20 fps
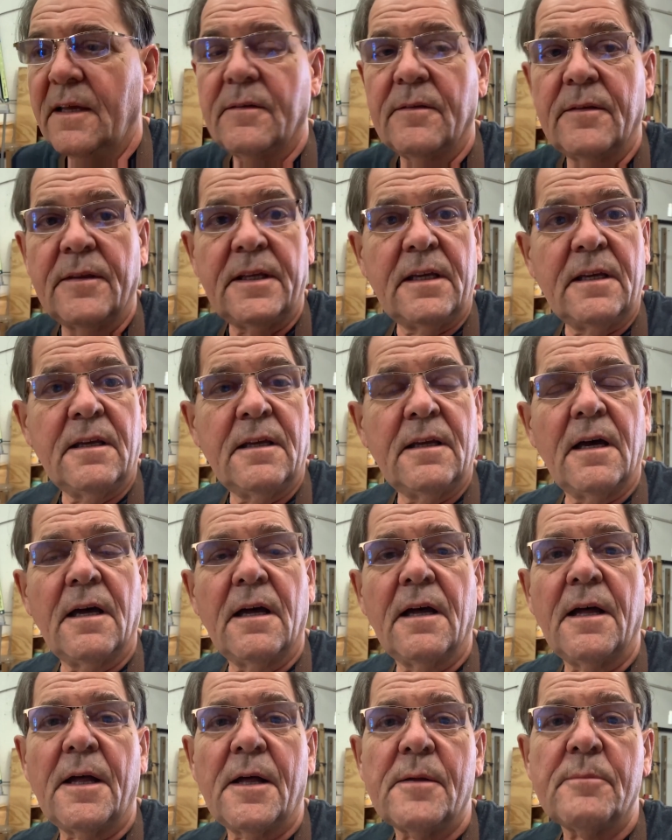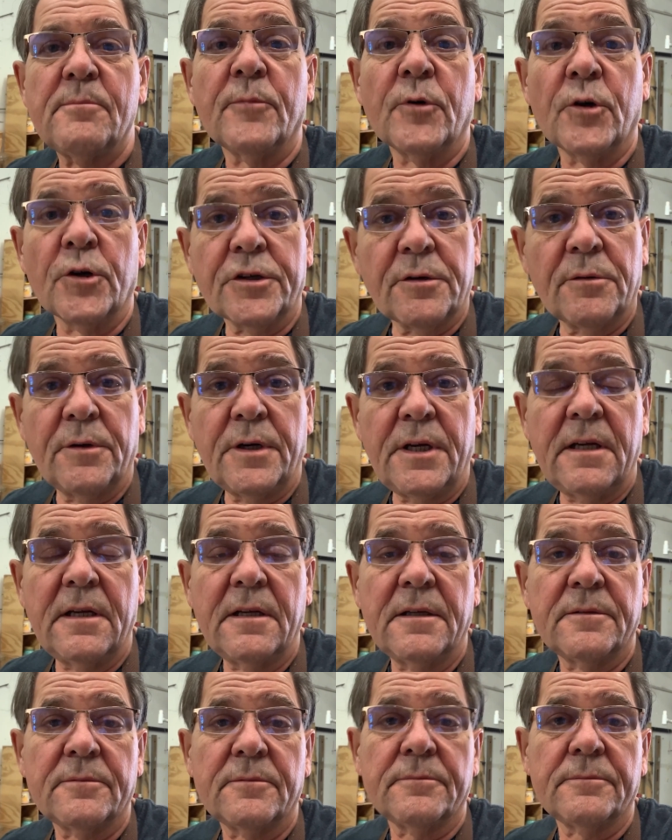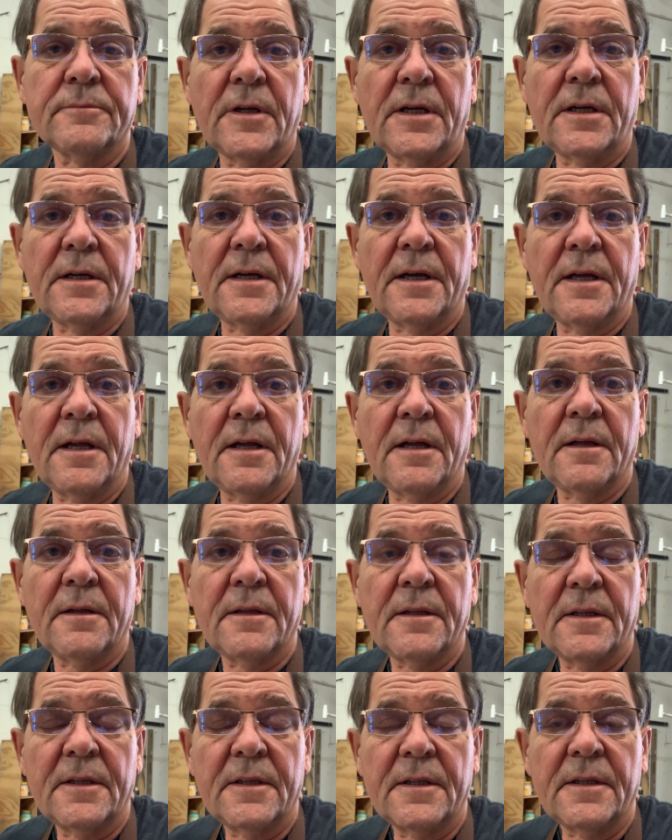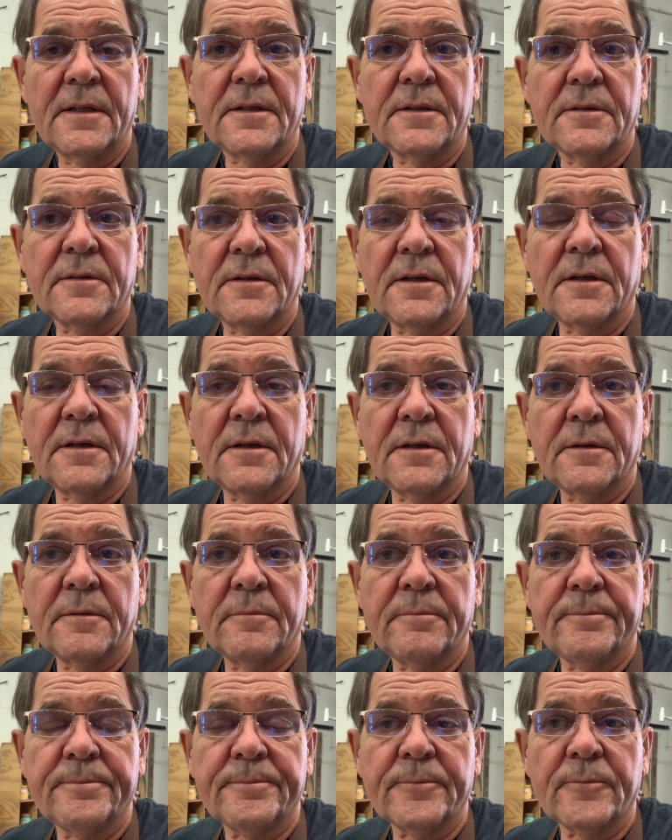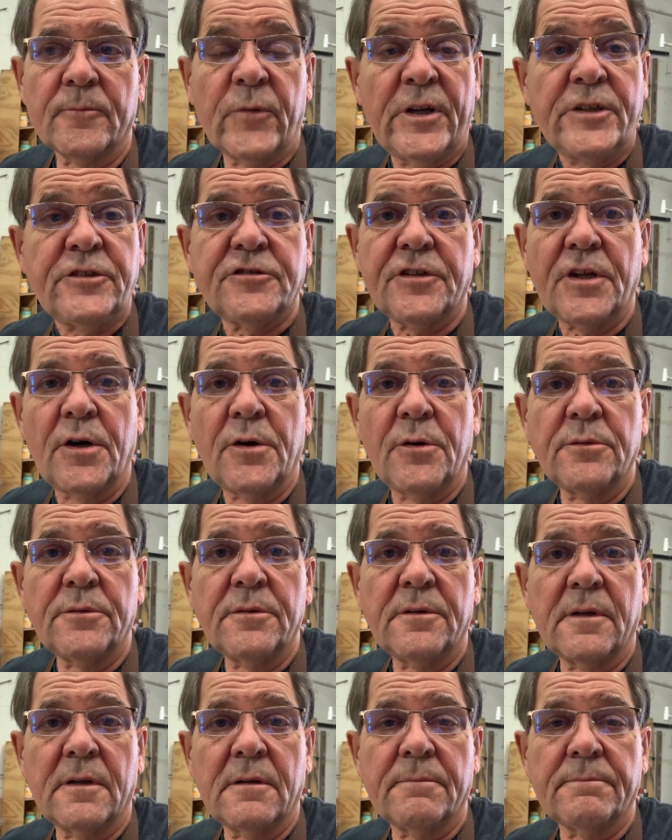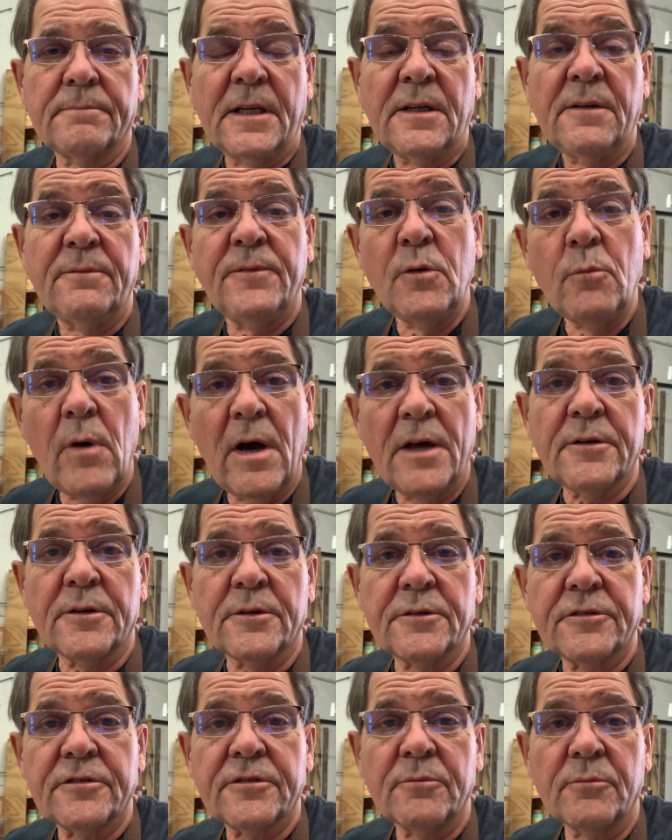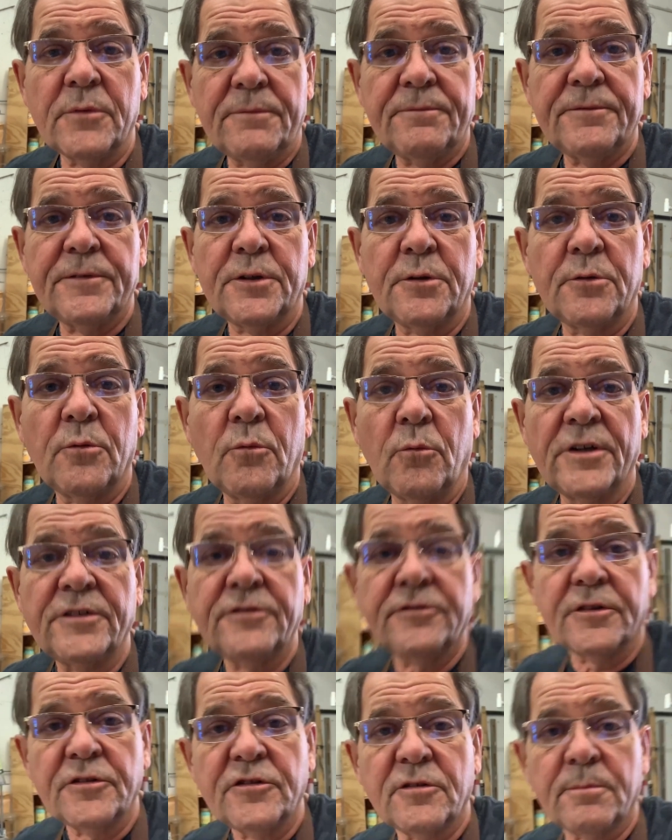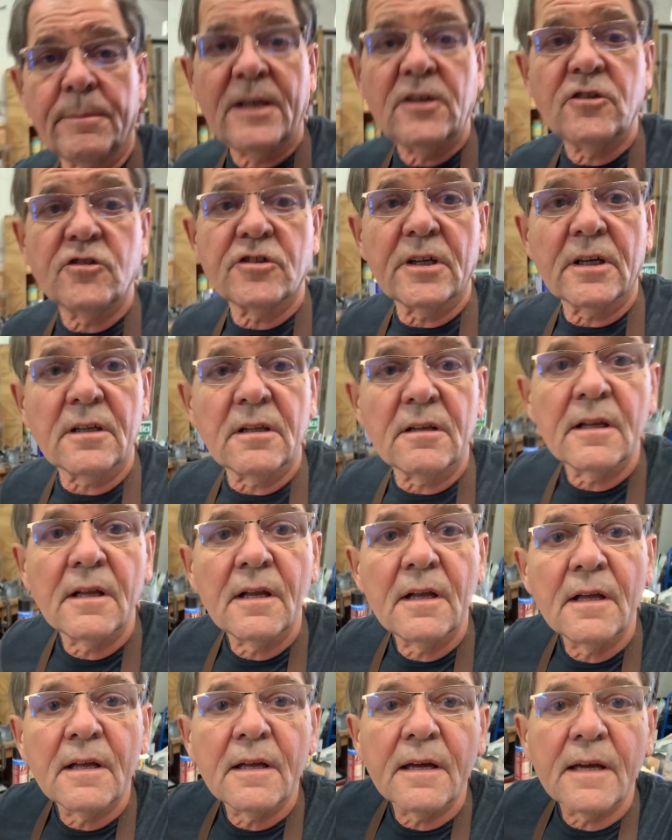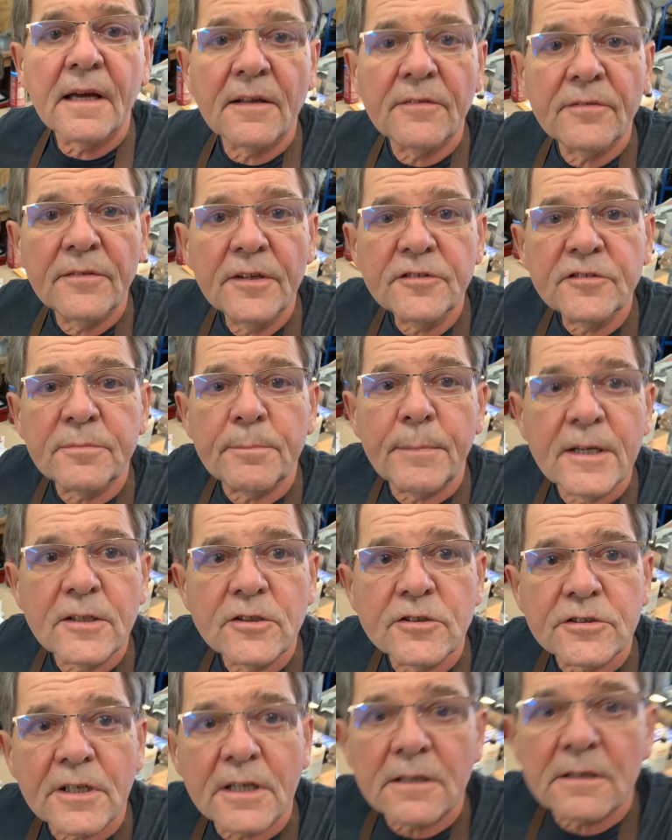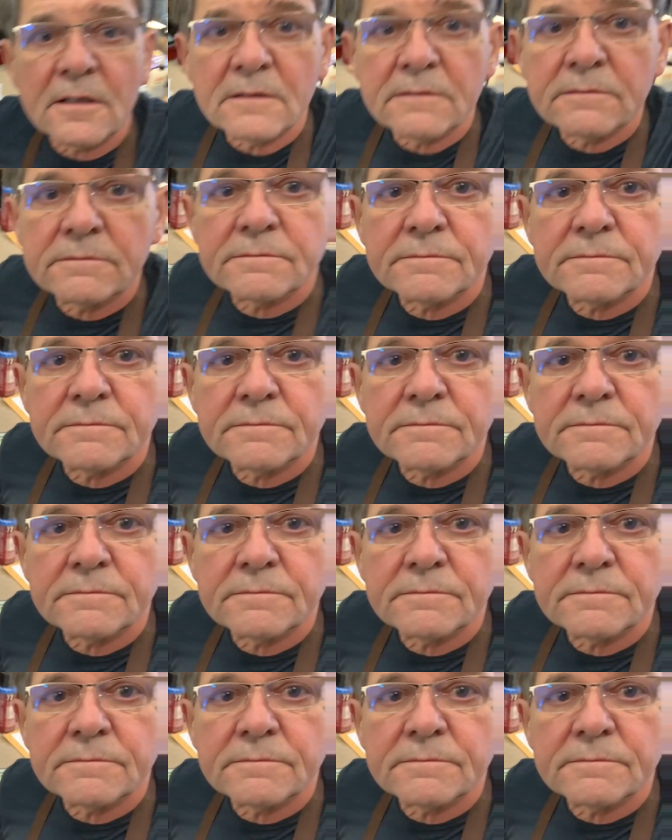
the uh, Mercury, uh, um, Redstone, and a few others we flew, was the space shuttle. And this space shuttle,